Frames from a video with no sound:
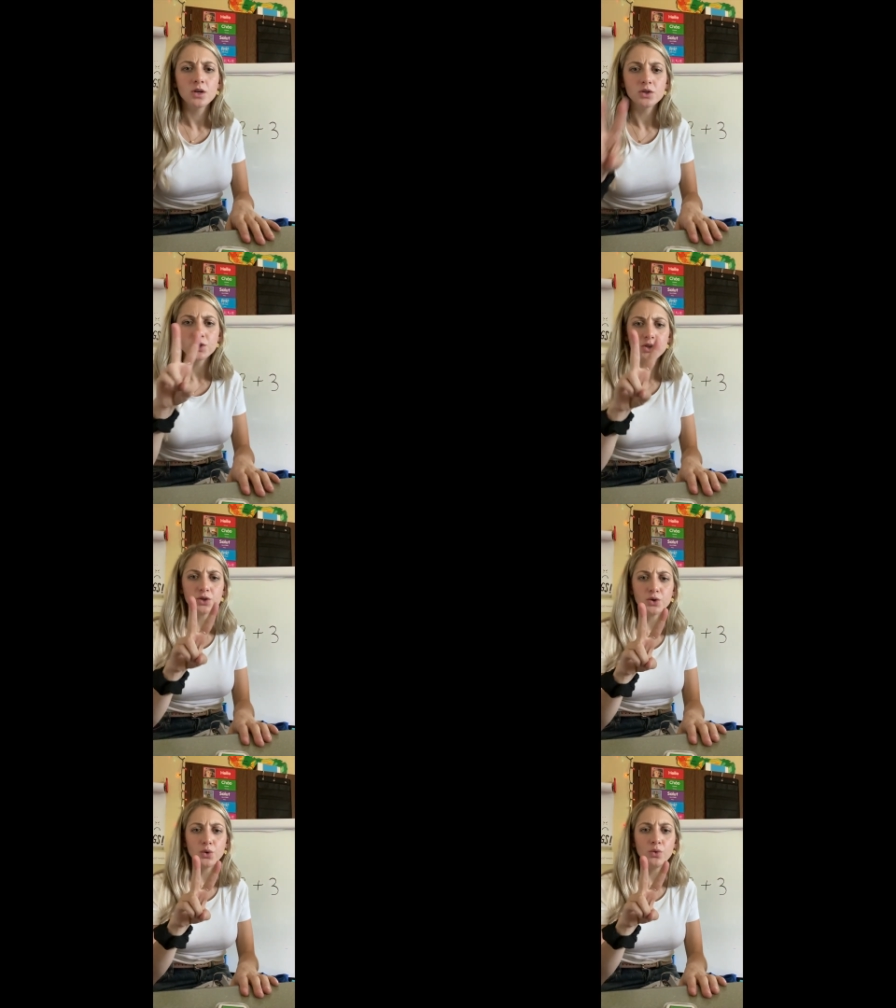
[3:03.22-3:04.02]

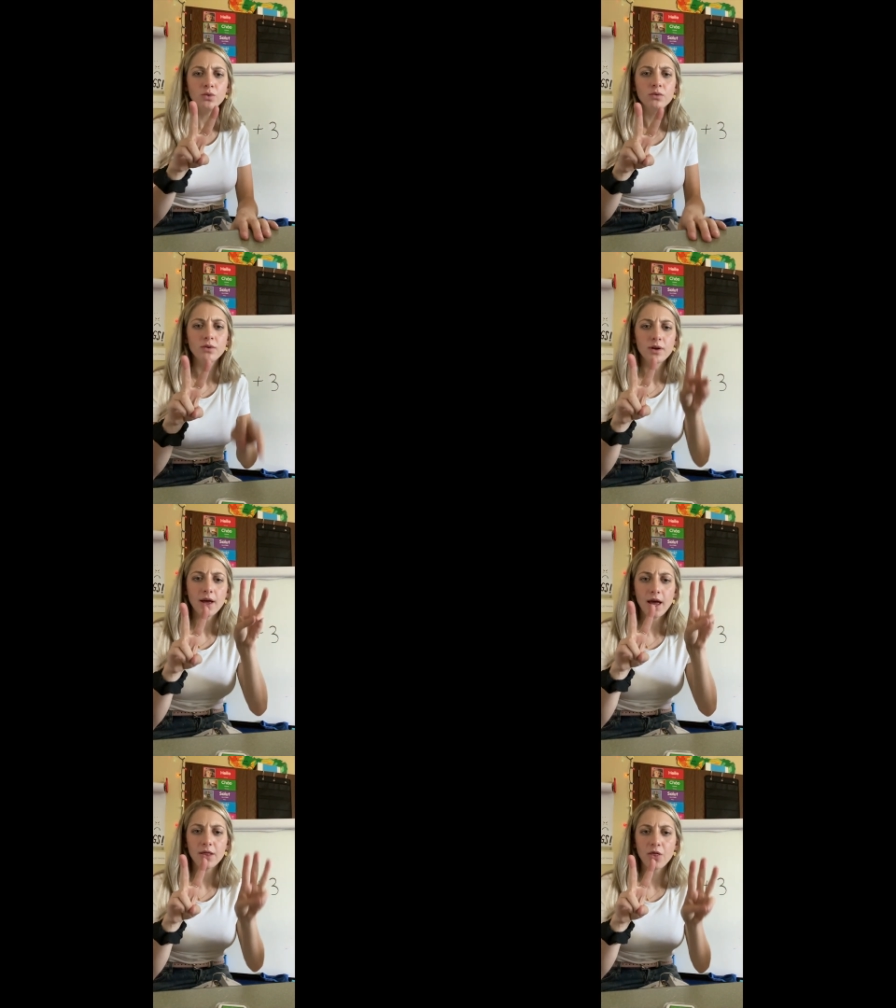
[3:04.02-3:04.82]
2
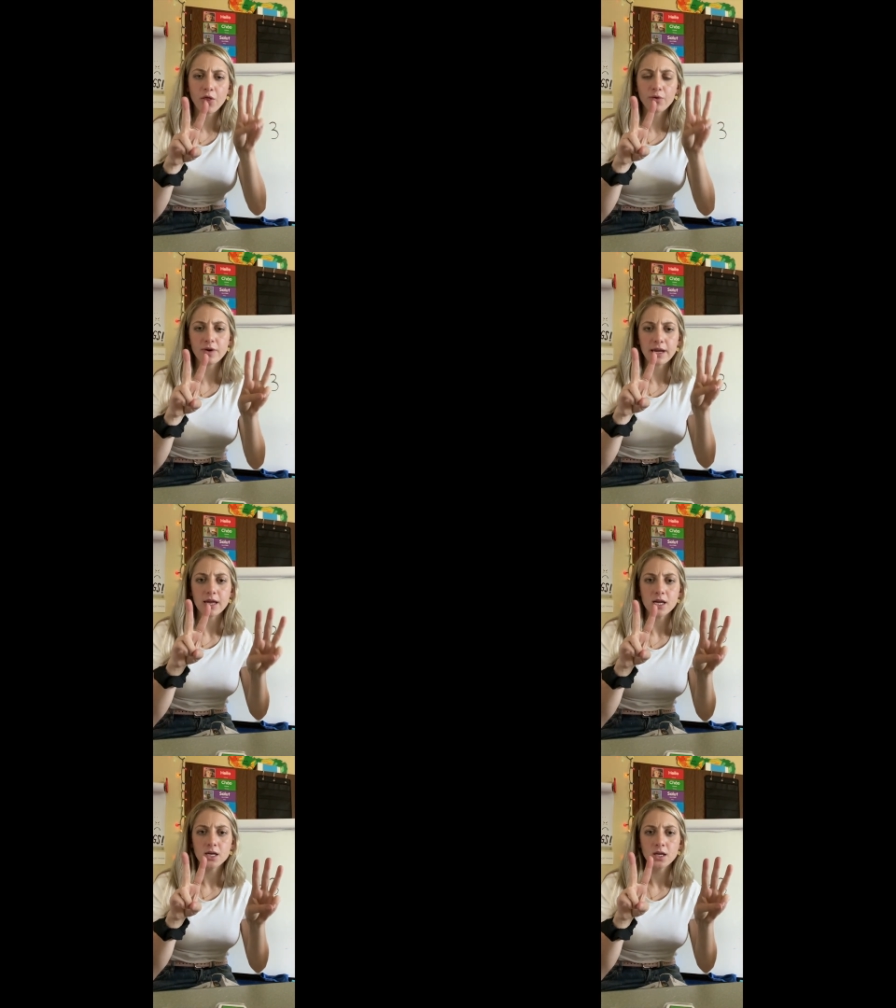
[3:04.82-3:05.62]
and 3.